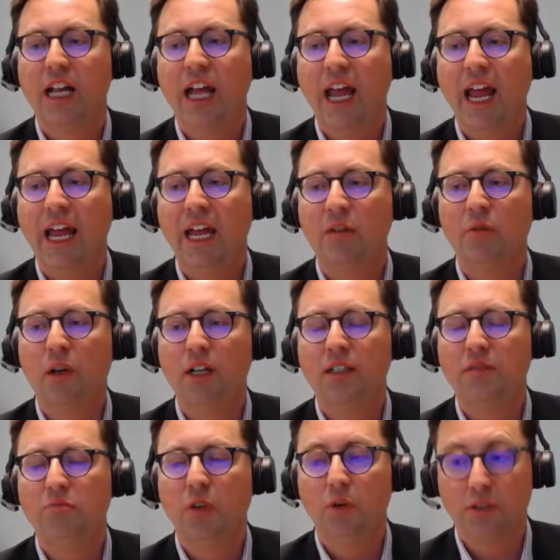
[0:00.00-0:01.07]
and
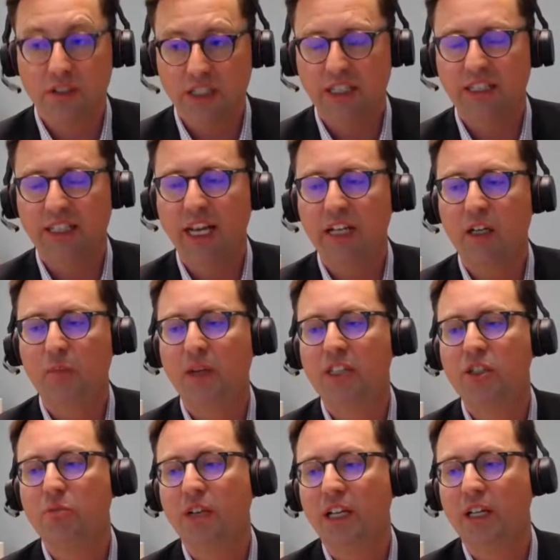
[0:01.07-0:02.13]
or the Canada
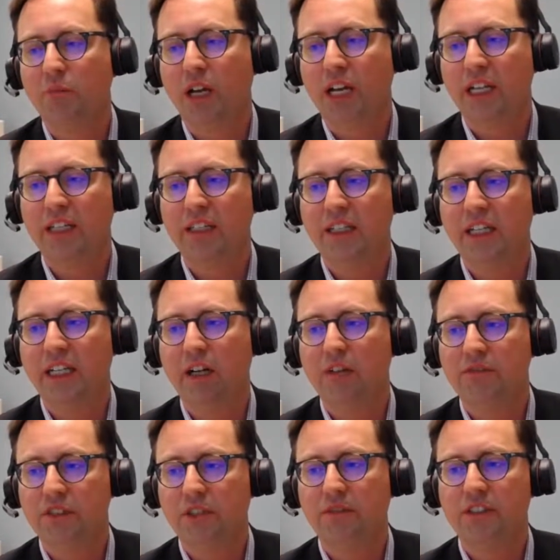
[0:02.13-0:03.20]
Pension Plan by the
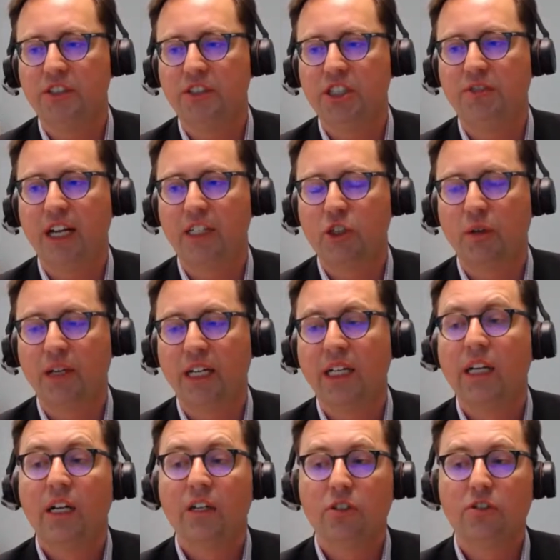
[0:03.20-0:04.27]
Office of the Chief Actuary.
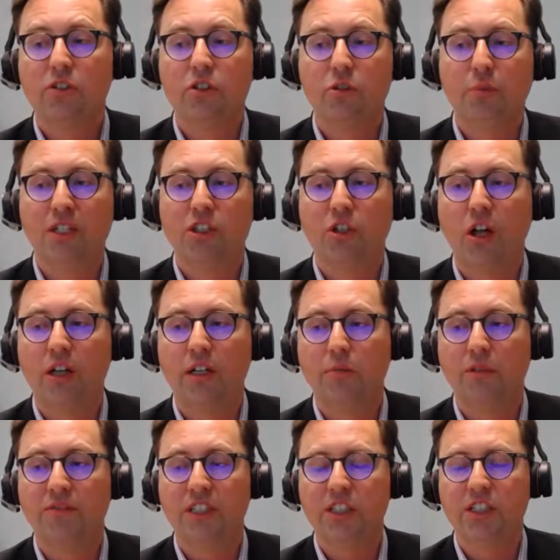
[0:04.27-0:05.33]
It's also special audit
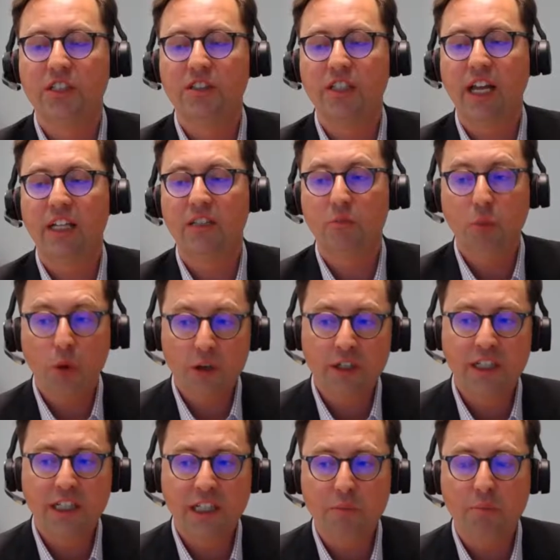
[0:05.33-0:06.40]
provisions, and
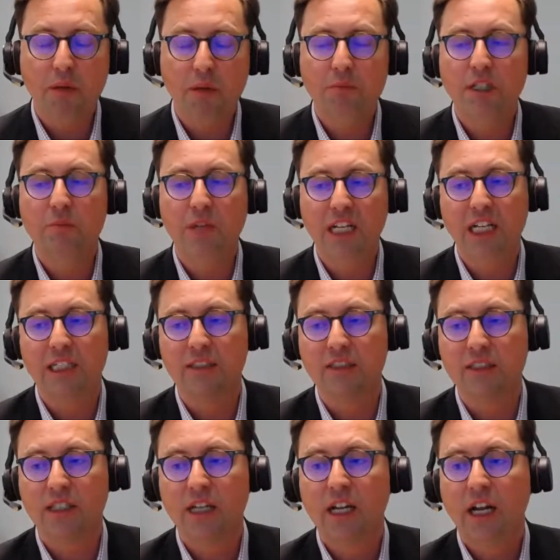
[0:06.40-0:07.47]
importantly, public meetings
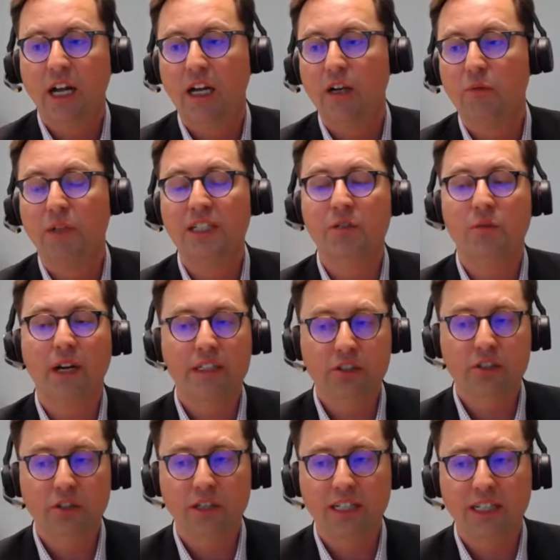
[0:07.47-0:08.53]
written right
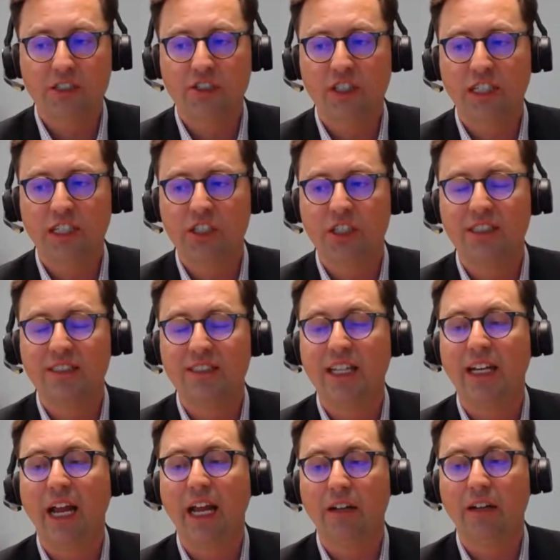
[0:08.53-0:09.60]
into our legislation. Is that
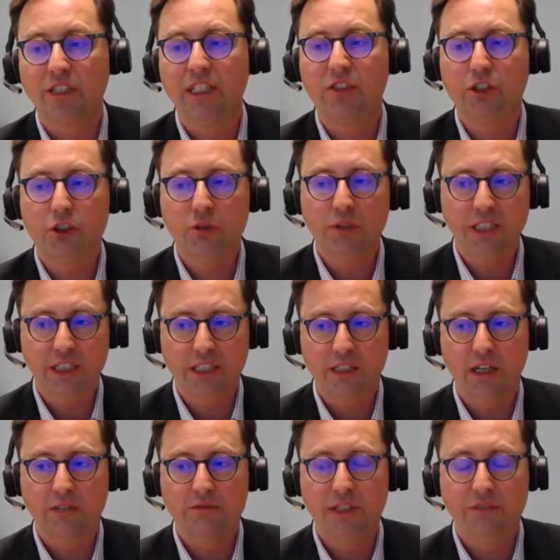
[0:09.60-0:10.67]
every 2
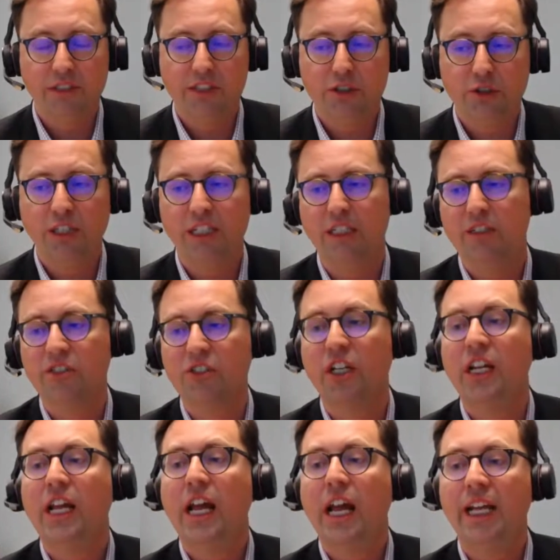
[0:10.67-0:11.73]
years
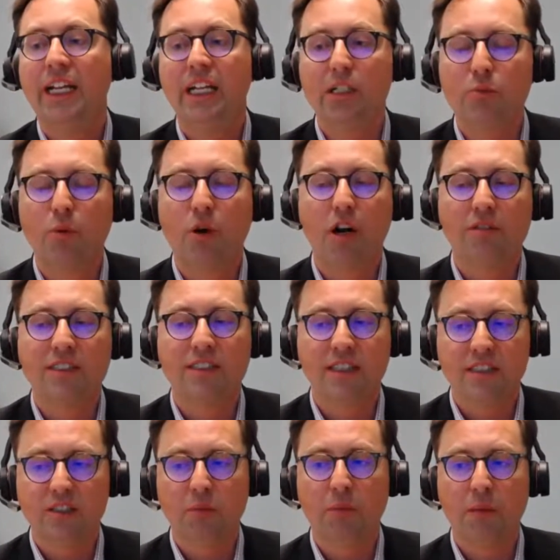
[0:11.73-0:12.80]
in each province that
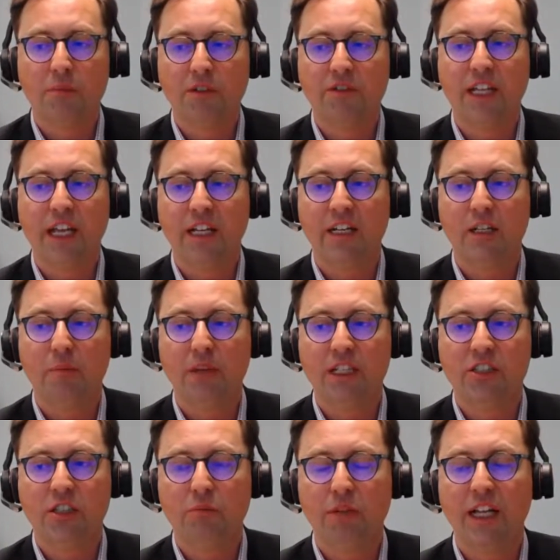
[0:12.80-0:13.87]
is a member of the Canada
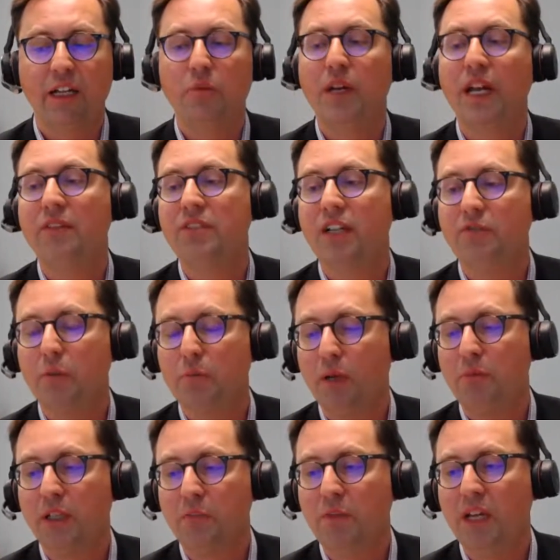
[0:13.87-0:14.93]
Pension Plan, we have to have a
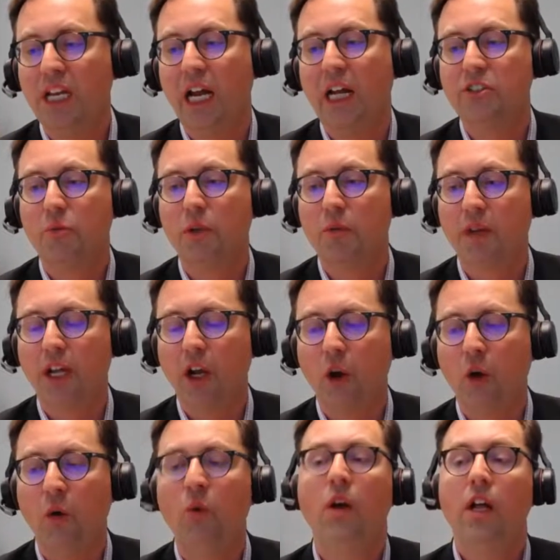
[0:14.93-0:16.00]
public meeting to where we
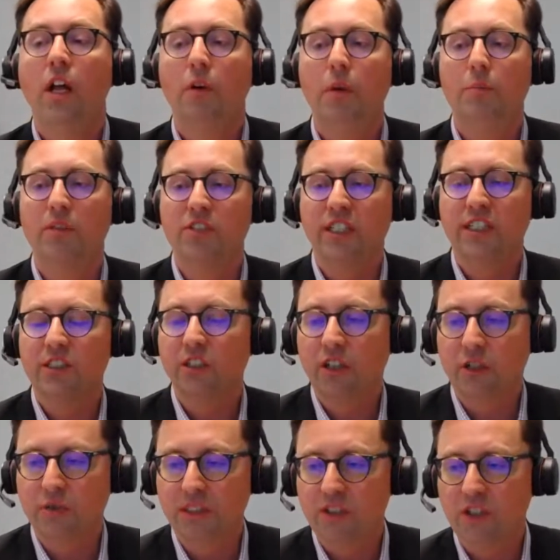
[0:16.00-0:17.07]
go, we present on our
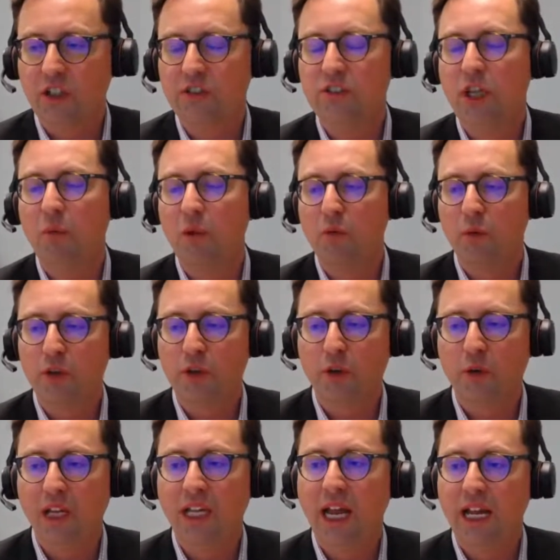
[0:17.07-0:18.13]
results, what we're
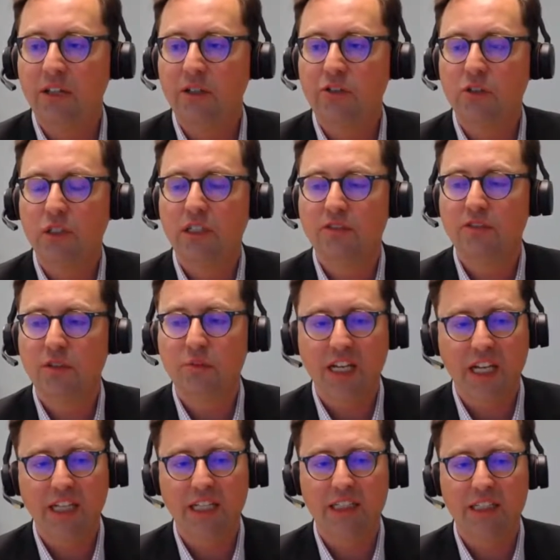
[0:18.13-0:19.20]
doing, and also hear from
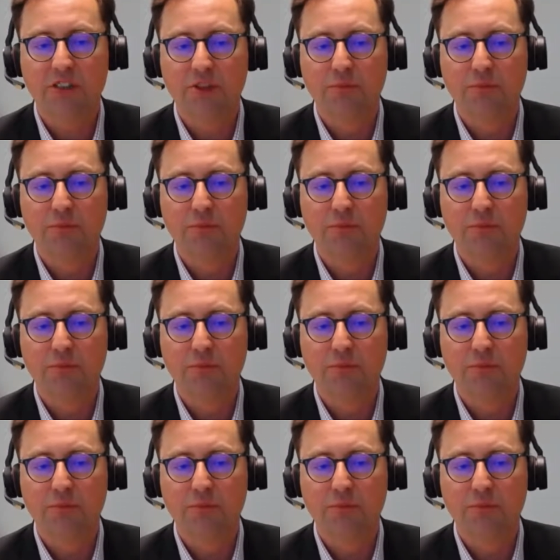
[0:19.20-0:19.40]
Canadians.